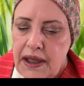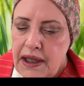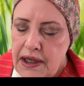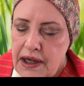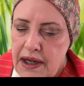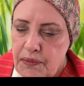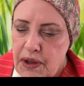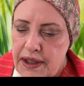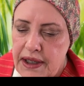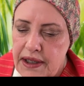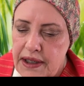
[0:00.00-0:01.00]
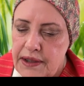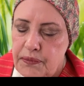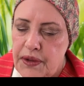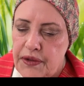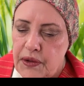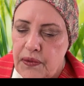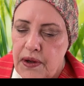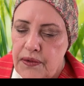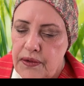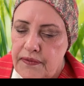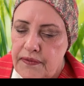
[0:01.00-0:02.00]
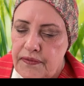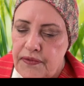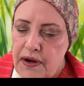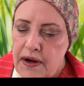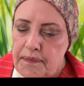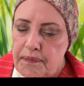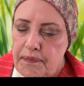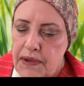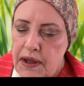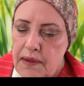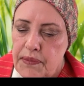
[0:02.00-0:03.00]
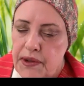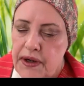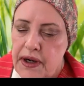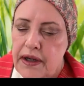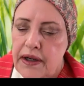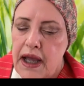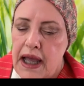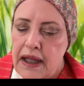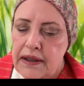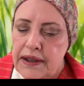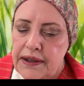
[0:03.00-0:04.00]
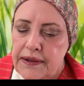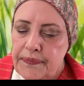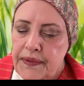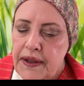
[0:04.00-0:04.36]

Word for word: And I, I want to end with a quote from Imam Ali